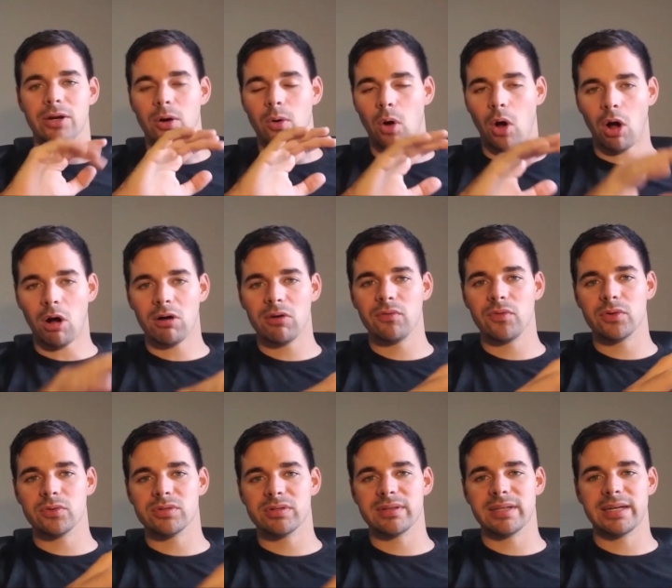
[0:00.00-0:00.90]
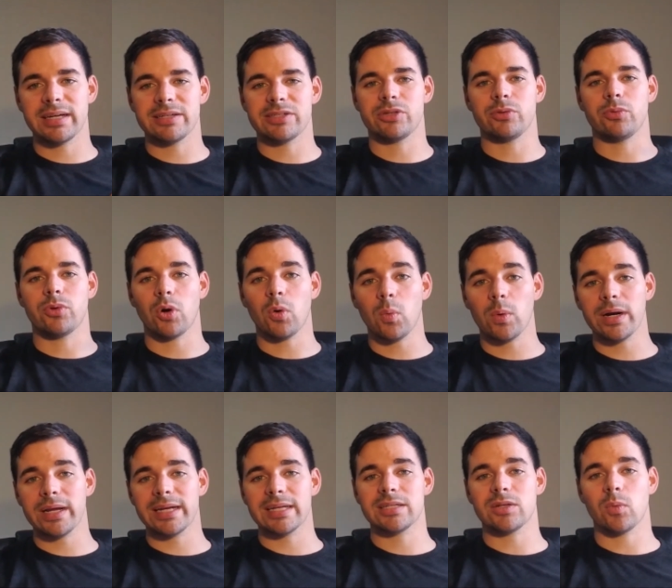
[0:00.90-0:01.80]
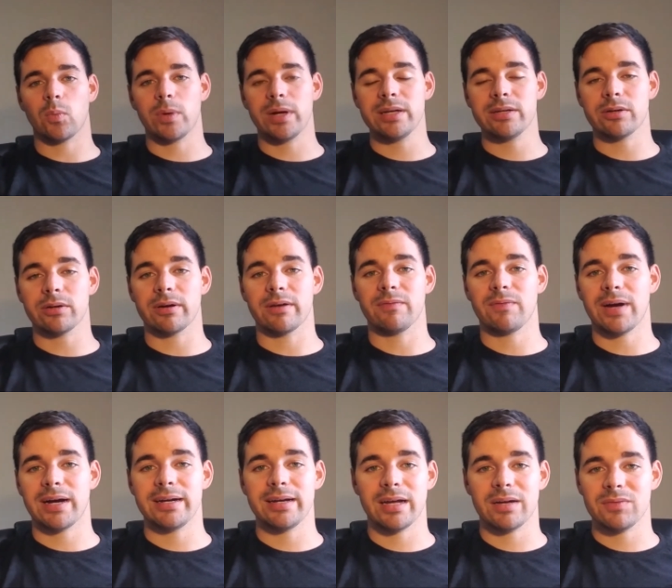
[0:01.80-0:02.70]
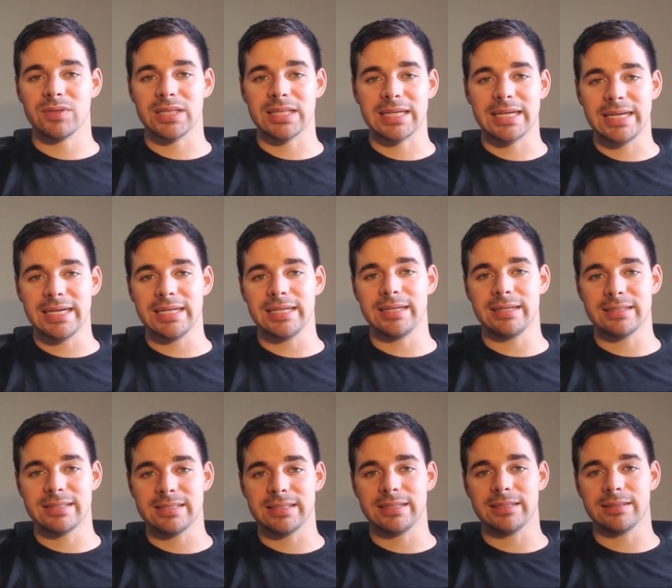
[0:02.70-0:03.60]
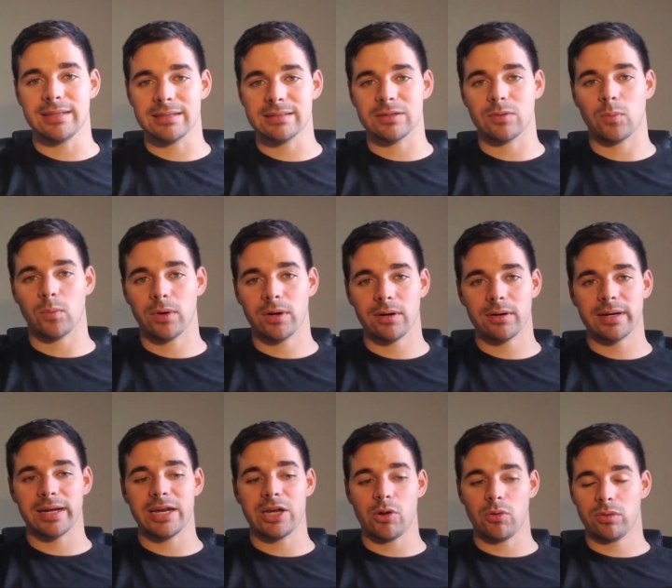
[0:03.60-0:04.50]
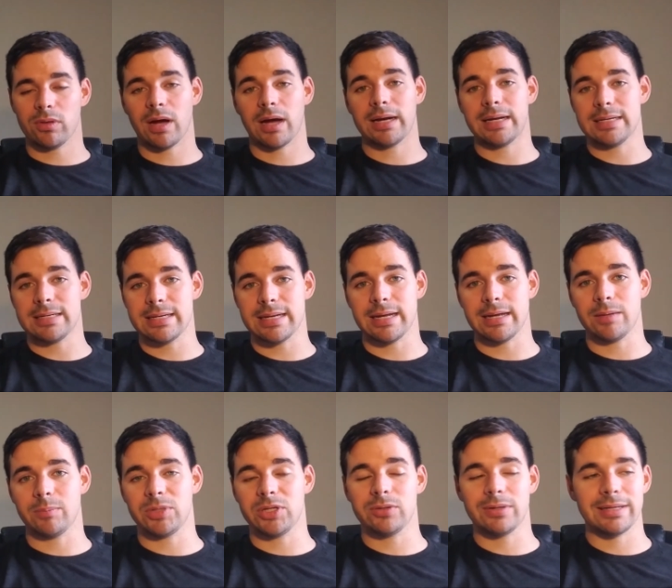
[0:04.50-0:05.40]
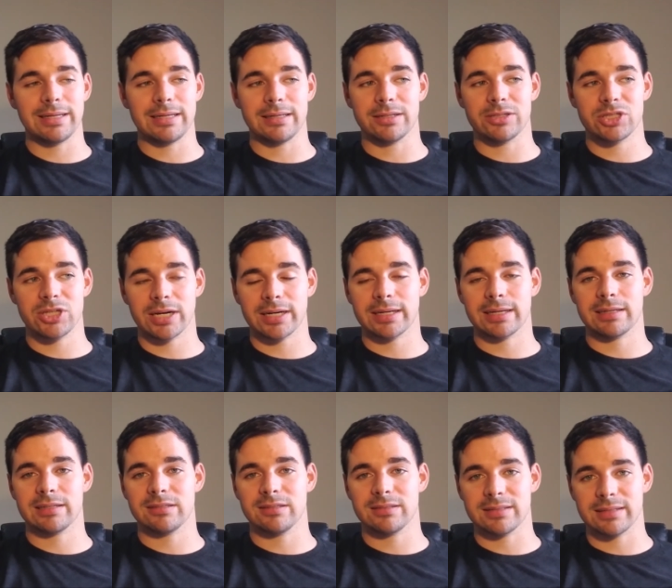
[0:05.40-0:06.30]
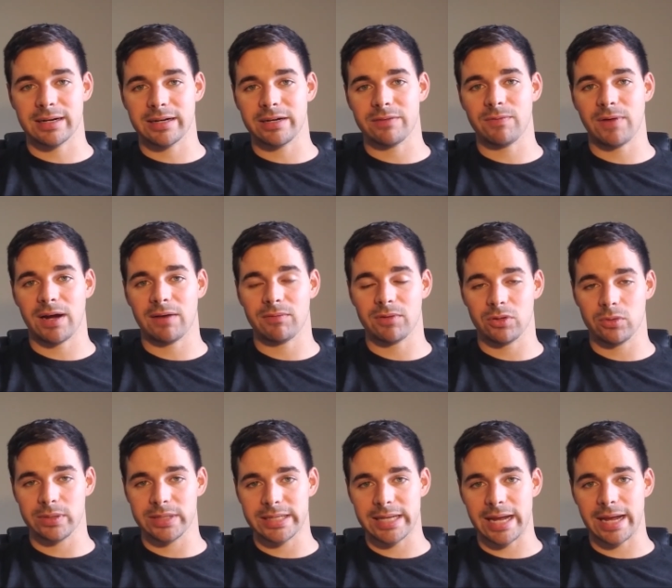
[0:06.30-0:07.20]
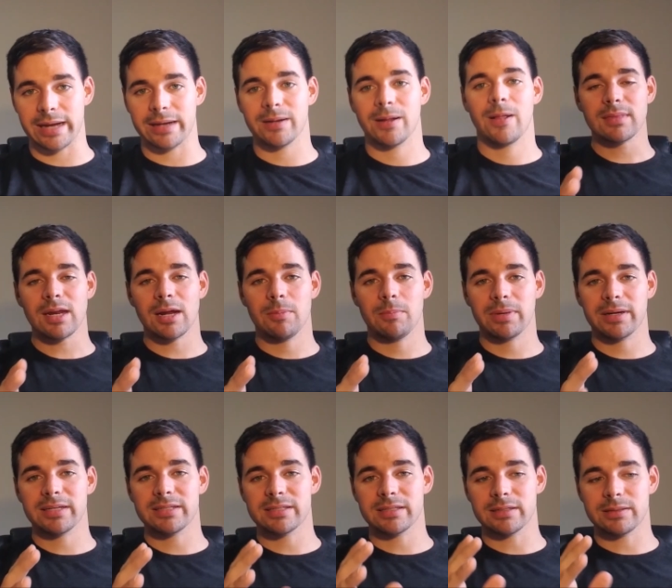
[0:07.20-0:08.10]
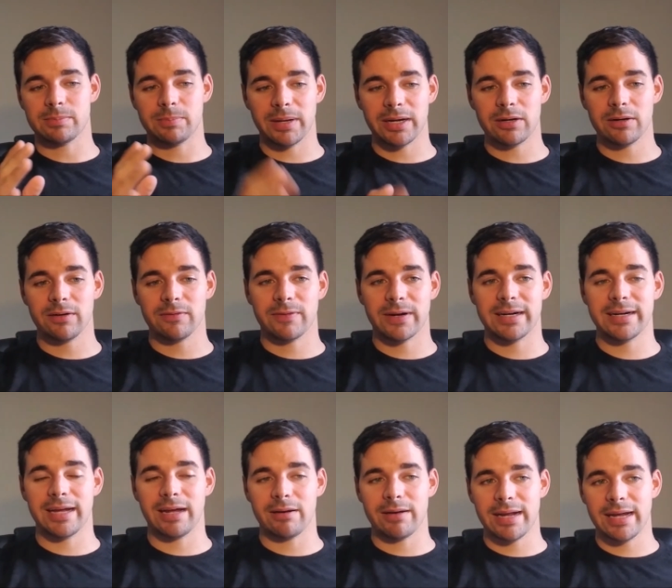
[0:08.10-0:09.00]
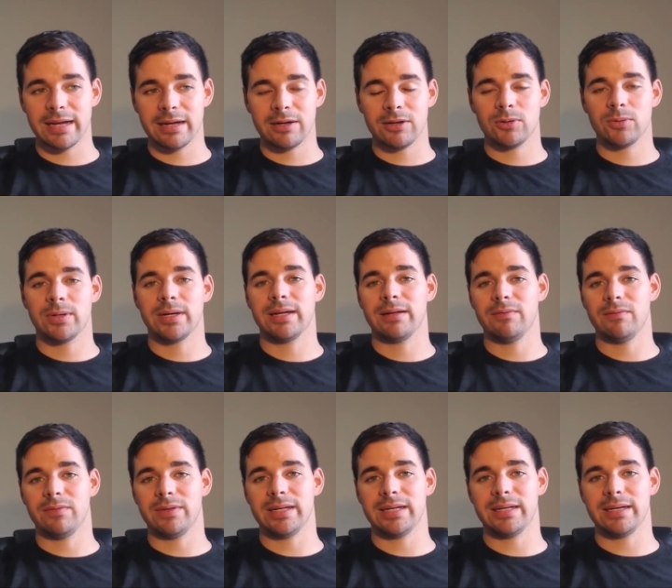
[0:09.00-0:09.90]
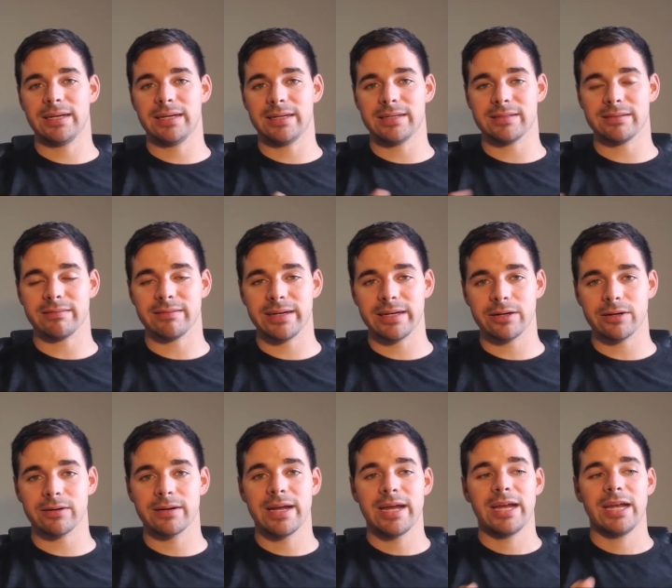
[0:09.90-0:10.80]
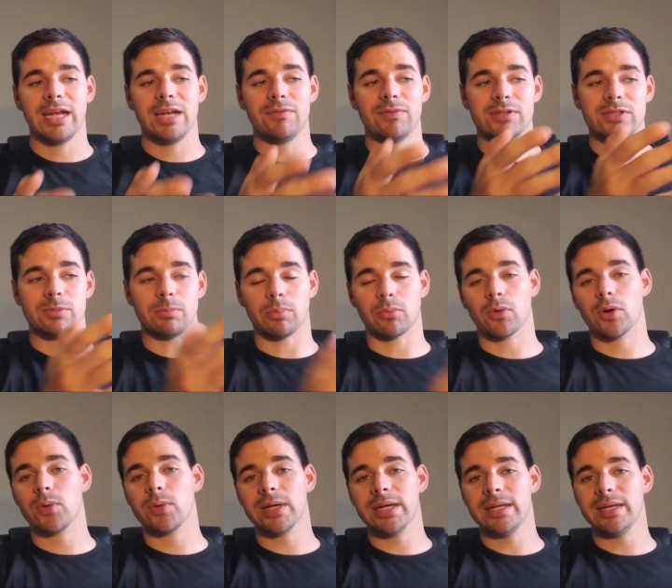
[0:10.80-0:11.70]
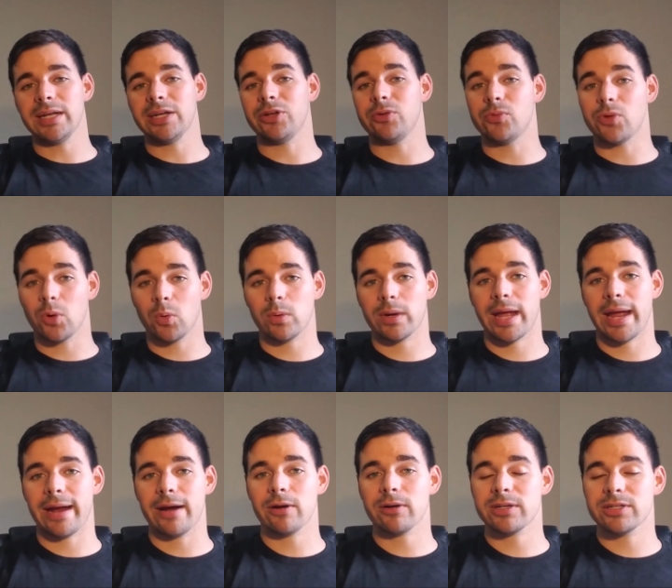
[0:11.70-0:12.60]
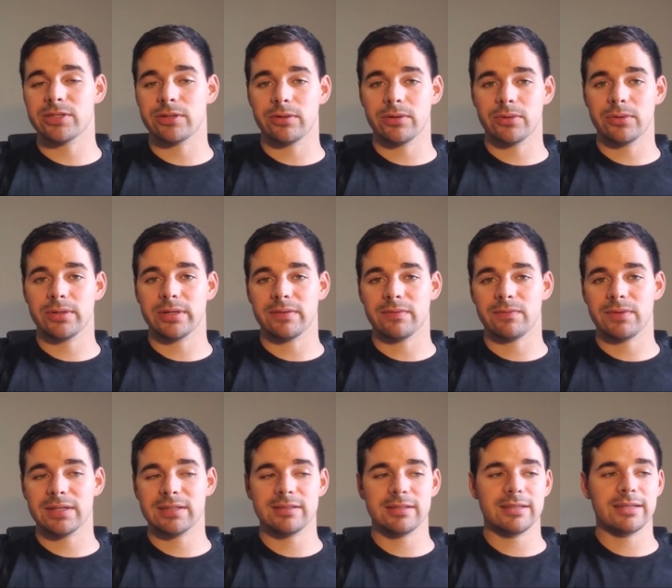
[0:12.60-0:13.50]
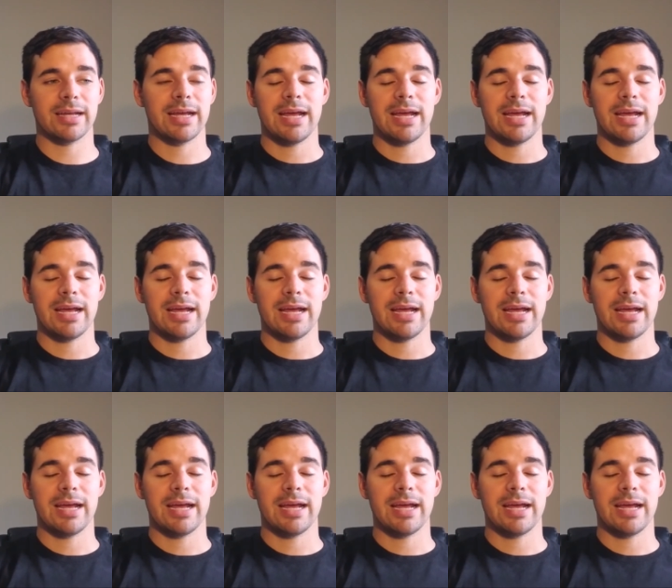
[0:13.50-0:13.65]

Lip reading: all those things. You don't want to get to winter and find out that the heated seat doesn't work and you thought it did, but you didn't need to check it because it's a 95-degree day. Because it's better to find out now than it is later. If it's broken and you don't care because you know you can fix it,